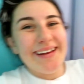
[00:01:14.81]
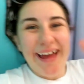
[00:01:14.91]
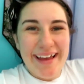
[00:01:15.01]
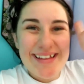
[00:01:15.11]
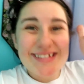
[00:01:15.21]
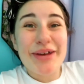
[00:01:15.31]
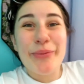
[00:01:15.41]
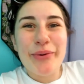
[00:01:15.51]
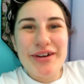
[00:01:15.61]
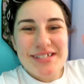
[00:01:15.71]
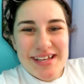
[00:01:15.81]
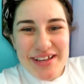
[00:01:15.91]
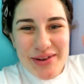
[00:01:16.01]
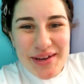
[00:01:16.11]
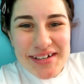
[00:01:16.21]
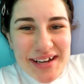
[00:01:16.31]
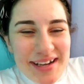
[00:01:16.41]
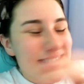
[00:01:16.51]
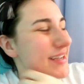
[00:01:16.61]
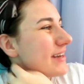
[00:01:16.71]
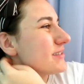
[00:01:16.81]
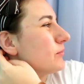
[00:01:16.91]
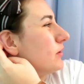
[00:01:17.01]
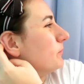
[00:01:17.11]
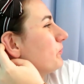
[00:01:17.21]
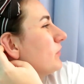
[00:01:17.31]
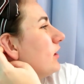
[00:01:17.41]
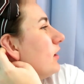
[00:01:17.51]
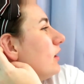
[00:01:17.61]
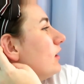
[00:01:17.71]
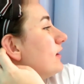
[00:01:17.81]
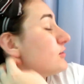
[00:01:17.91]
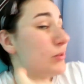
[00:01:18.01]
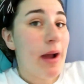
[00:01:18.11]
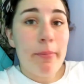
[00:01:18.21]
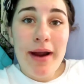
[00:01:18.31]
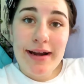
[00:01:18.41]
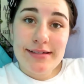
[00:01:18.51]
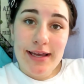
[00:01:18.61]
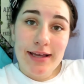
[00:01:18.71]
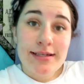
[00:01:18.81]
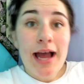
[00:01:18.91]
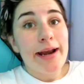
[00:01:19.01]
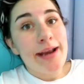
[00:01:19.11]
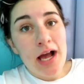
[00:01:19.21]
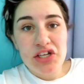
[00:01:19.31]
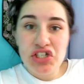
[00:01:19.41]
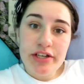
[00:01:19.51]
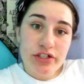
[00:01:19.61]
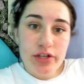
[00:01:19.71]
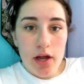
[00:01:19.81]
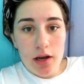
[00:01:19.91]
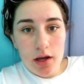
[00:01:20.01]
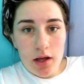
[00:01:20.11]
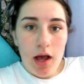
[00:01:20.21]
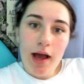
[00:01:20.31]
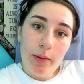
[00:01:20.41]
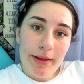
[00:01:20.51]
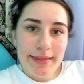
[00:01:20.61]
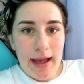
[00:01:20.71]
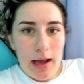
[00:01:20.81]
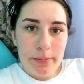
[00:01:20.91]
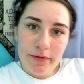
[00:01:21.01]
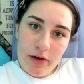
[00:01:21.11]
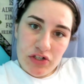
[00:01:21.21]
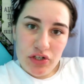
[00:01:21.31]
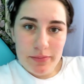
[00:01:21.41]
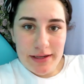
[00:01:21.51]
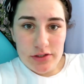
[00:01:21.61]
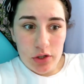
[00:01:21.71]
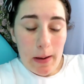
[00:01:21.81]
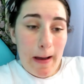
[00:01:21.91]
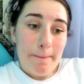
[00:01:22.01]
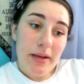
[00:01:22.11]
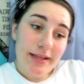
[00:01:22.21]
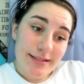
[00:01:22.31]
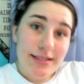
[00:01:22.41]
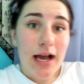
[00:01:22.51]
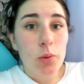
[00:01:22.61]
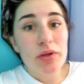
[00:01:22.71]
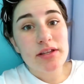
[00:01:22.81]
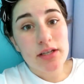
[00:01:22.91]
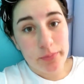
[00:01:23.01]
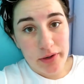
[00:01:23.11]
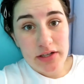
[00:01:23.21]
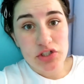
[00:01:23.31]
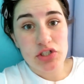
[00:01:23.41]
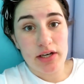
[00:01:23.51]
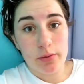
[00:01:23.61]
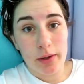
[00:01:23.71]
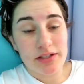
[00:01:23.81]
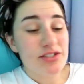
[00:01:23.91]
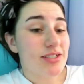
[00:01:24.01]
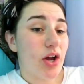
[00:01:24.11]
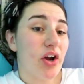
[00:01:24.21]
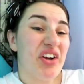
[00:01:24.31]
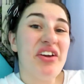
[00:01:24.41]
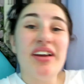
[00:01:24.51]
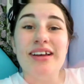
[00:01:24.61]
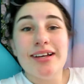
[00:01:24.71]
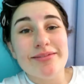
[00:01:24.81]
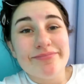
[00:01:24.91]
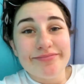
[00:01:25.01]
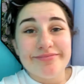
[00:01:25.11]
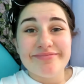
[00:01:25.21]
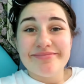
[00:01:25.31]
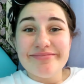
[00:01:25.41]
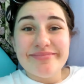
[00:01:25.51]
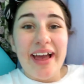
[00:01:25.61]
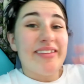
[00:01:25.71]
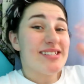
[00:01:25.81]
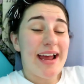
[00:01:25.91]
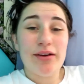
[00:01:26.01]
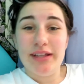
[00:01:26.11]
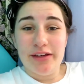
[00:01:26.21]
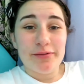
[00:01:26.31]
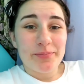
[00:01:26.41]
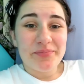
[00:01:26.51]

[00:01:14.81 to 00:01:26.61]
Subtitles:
Like, it's the worst thing you can say to someone. Because all my brain is saying is, nah, shit, Sherlock, I want the happy version of me too. But you're stuck with the depressed, shitty one. So, either stay or leave.